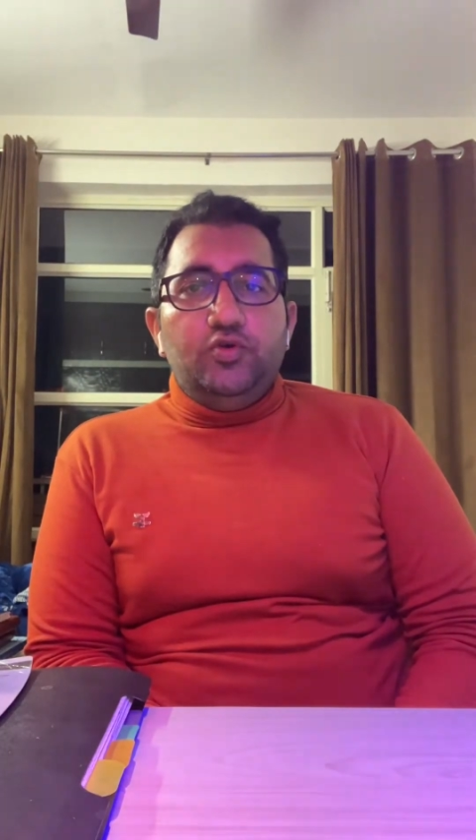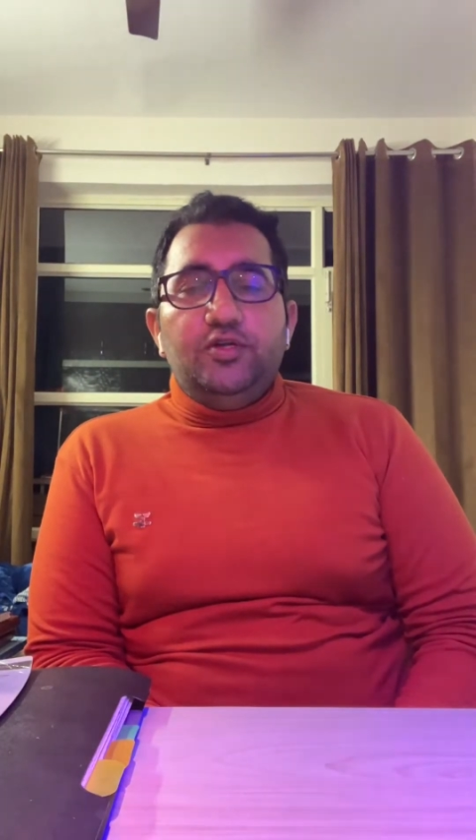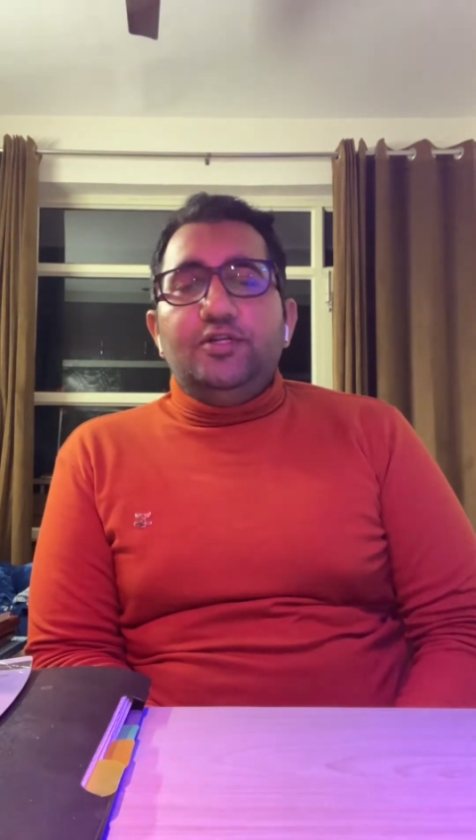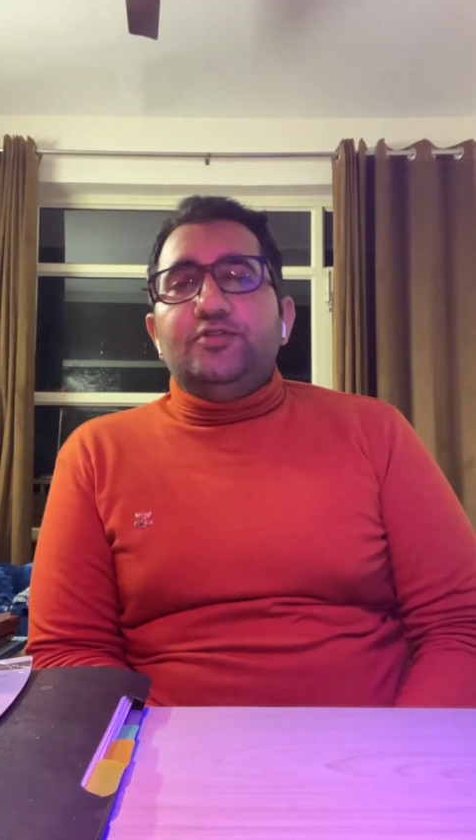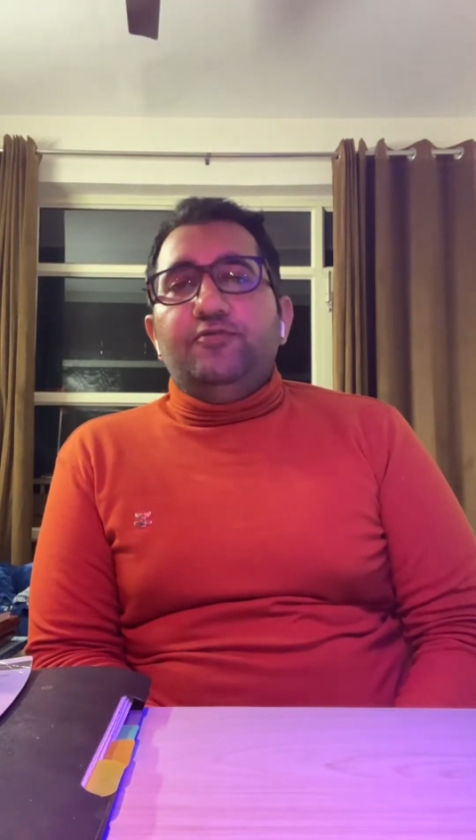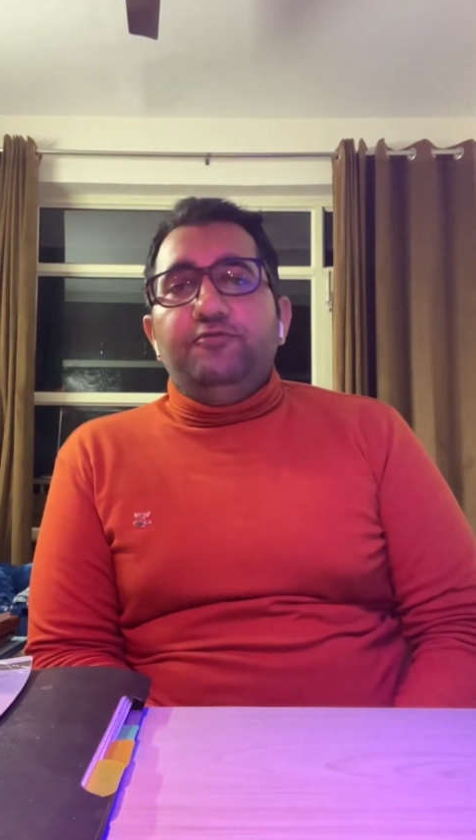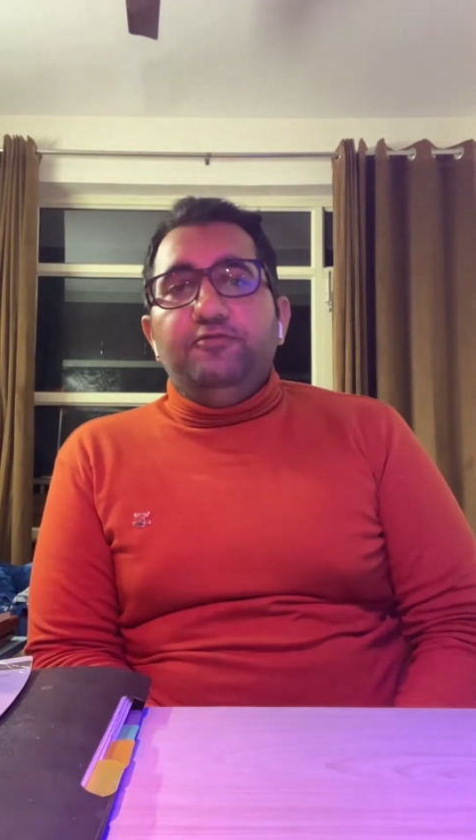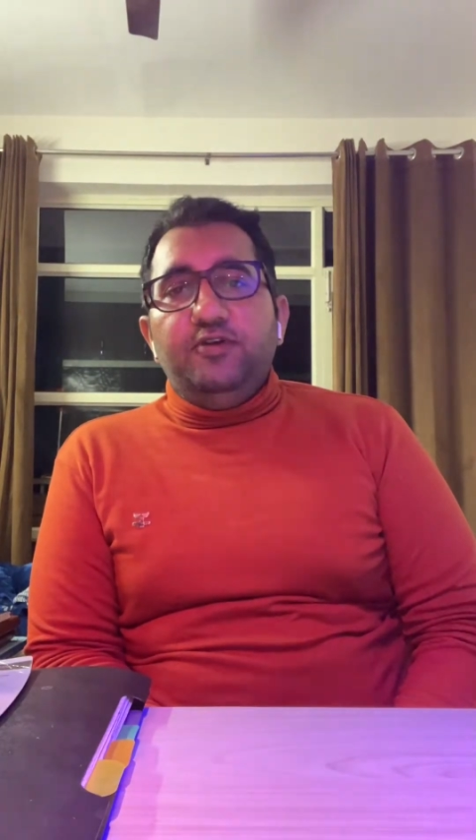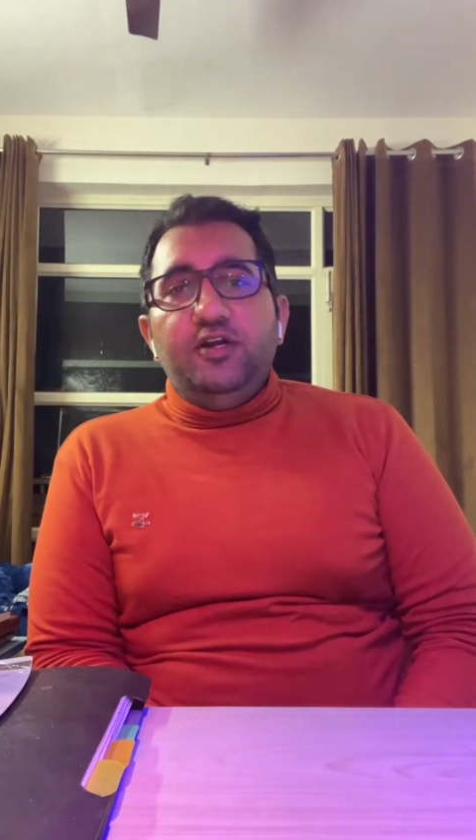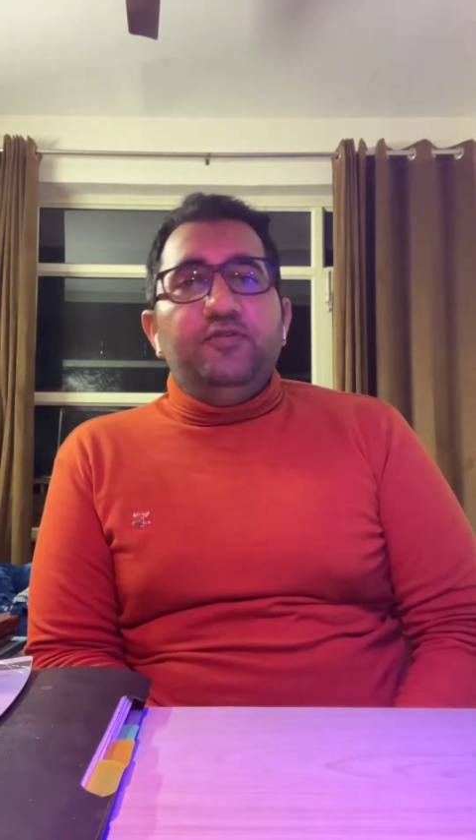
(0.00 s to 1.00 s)
it is a
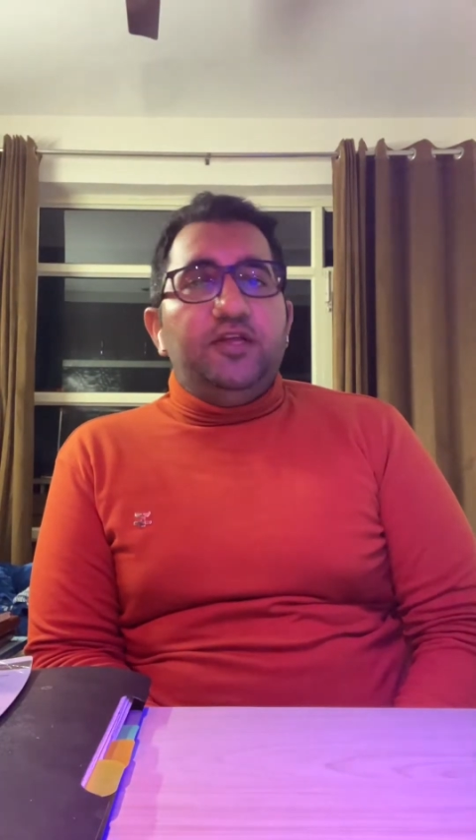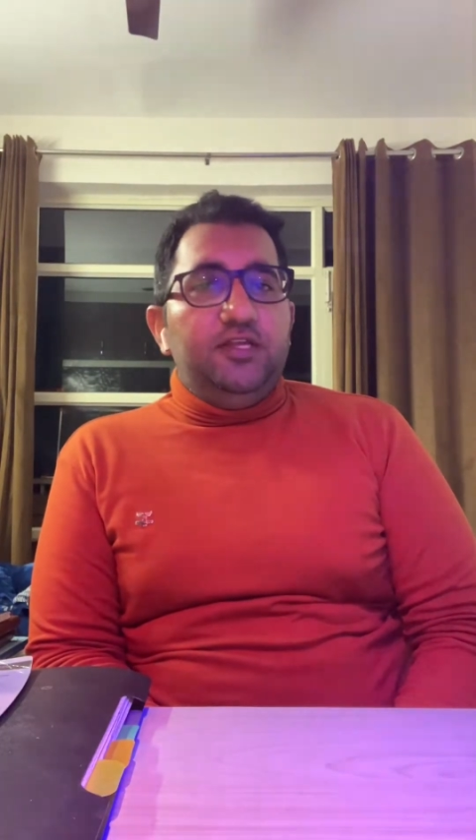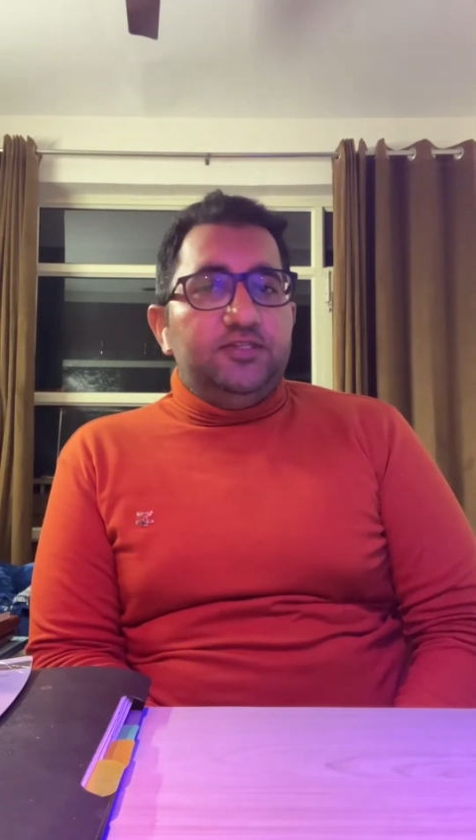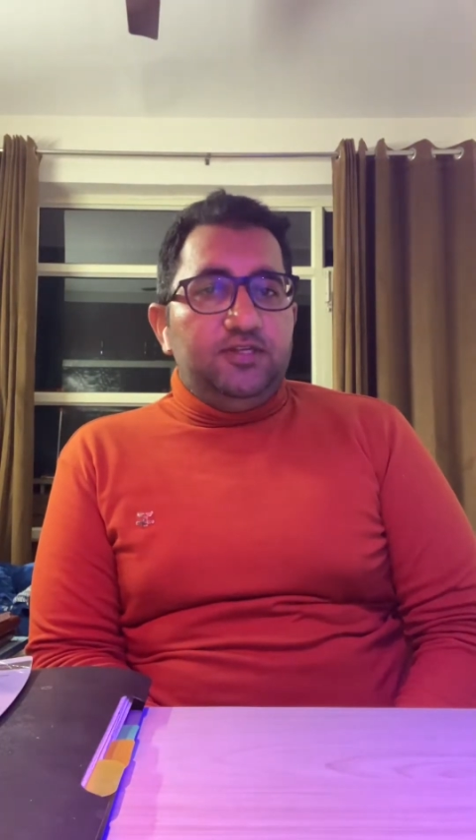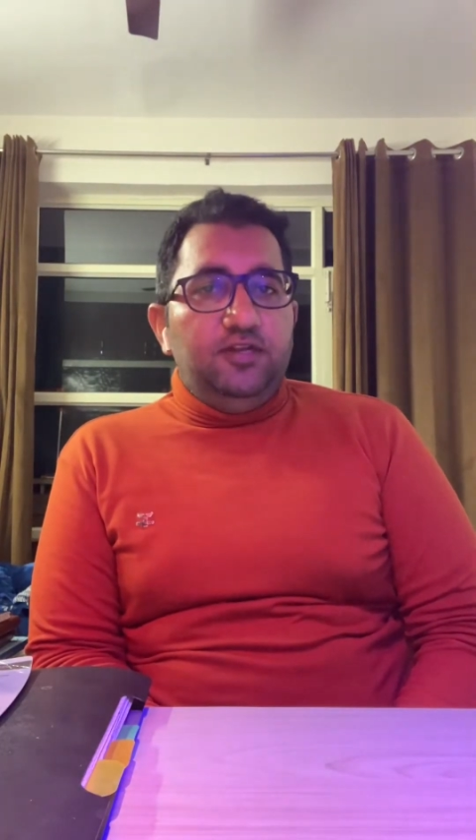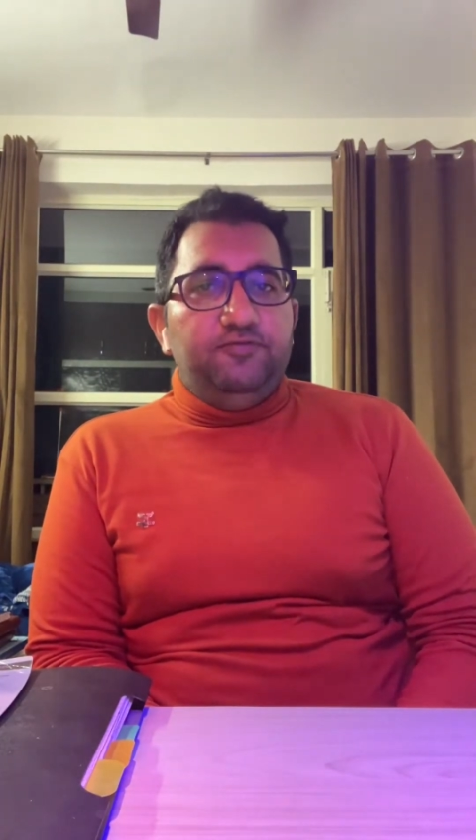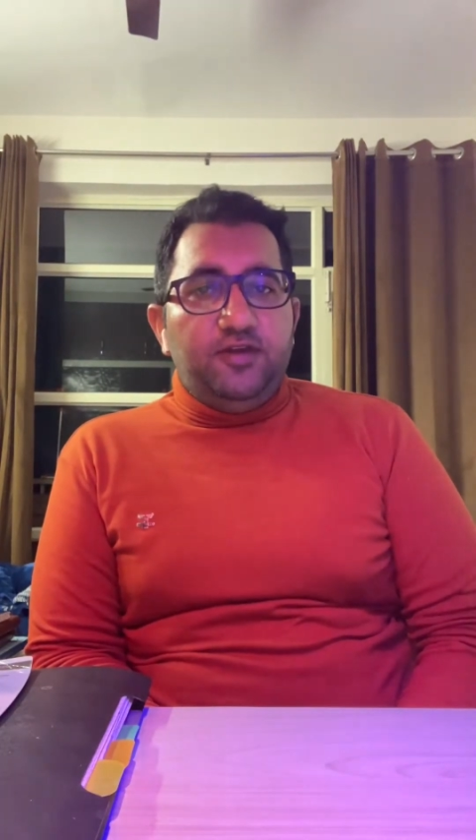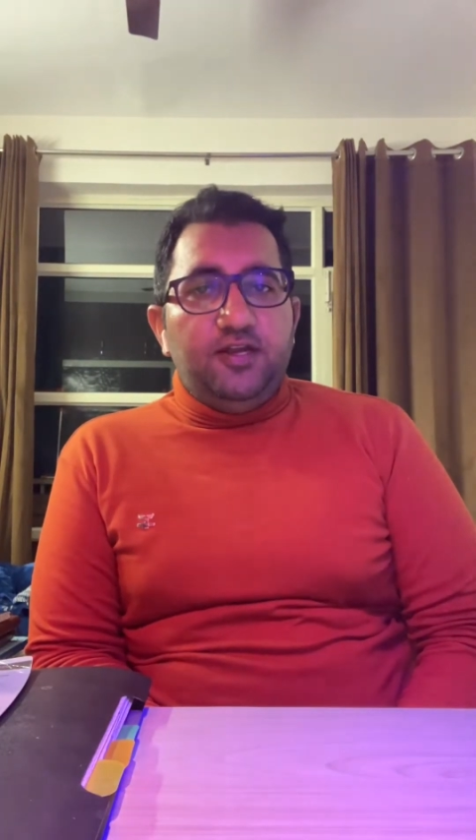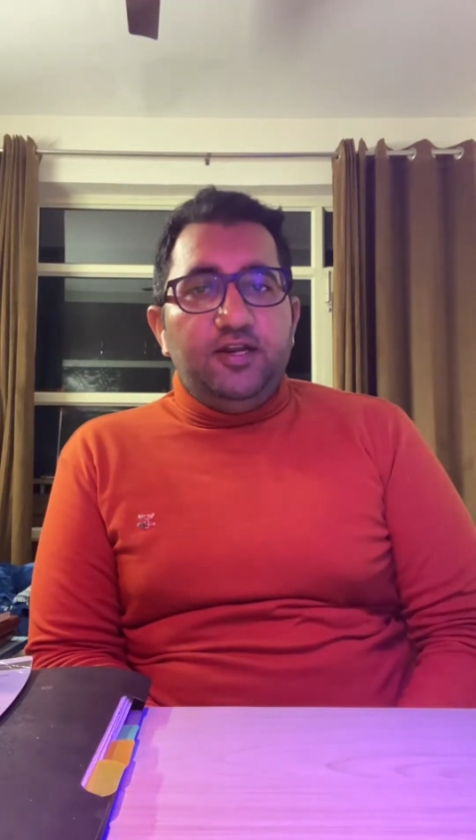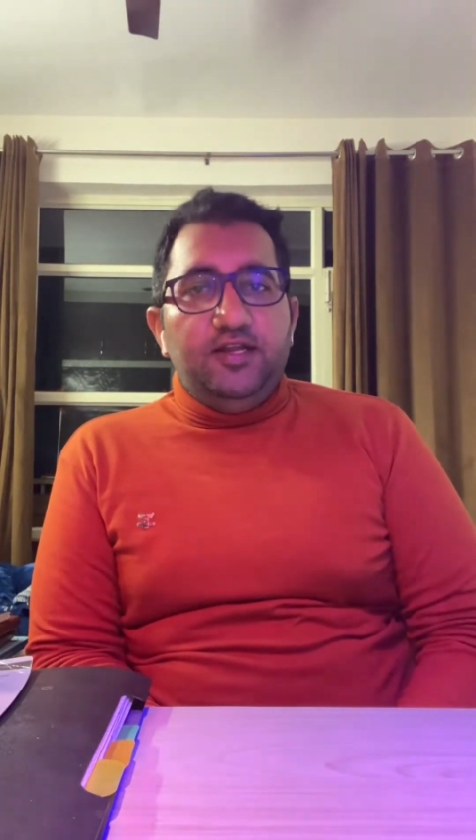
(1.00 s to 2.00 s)
very very
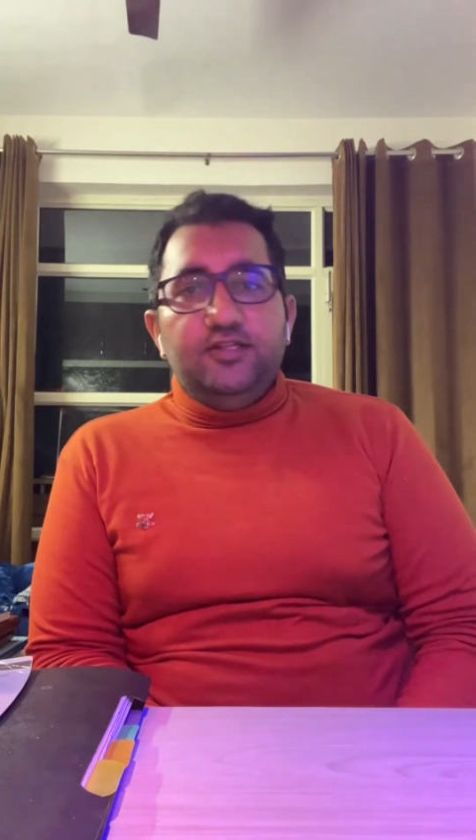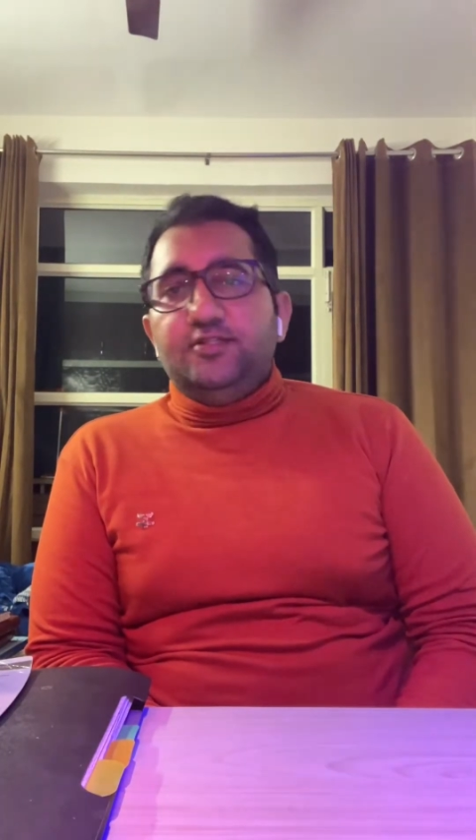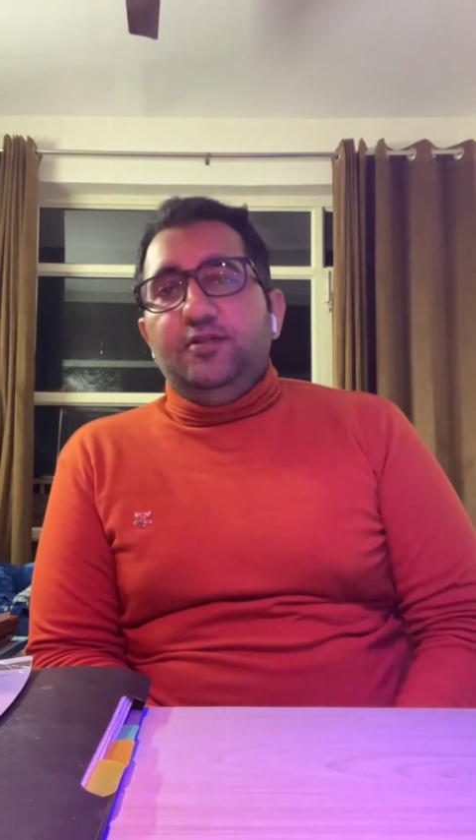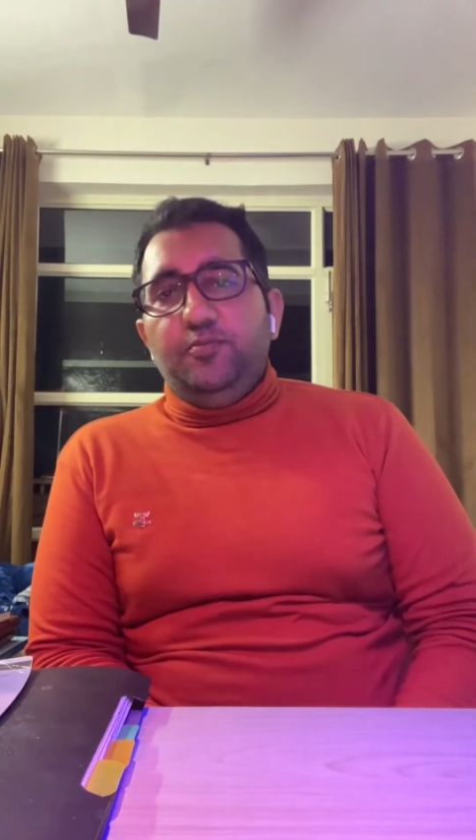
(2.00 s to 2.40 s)
significantly it's